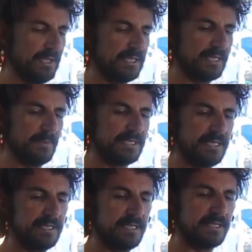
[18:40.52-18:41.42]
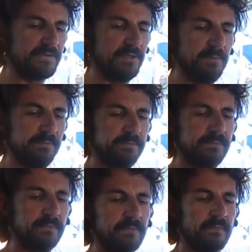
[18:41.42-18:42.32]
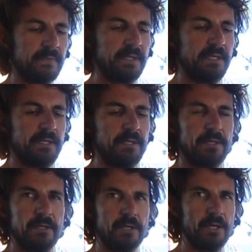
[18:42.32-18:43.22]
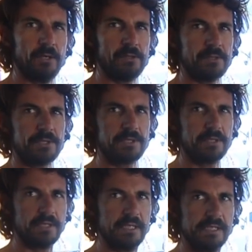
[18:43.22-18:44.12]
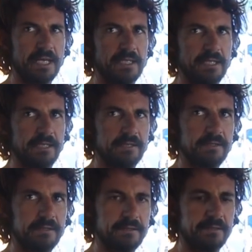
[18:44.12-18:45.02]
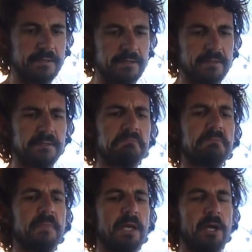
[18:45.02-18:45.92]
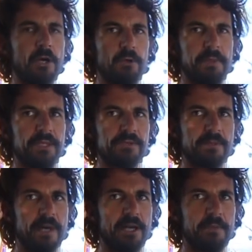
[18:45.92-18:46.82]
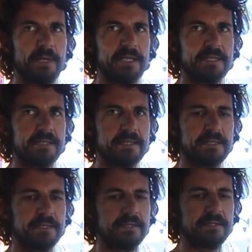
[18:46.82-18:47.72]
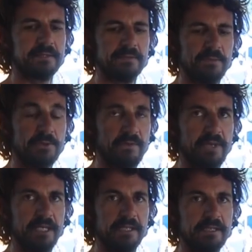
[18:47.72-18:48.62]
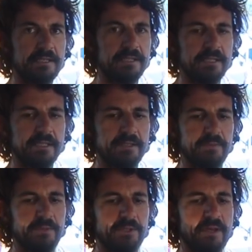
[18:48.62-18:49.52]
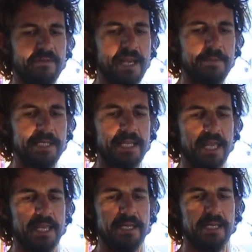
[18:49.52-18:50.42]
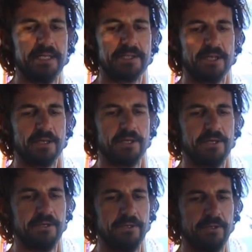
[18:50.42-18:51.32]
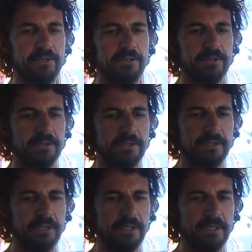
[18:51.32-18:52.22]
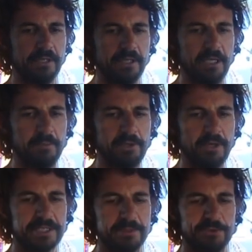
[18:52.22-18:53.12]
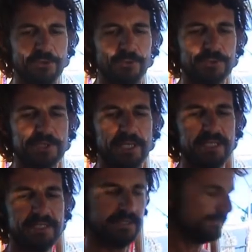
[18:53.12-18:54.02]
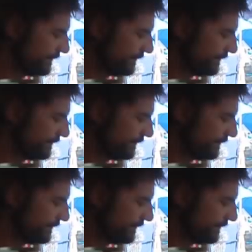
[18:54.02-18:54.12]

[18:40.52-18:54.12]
With some assistance from Coles Italian whole peeled tomato pieces, which we've eaten. We do have an empty can here, so I'm going to apply some tools to this.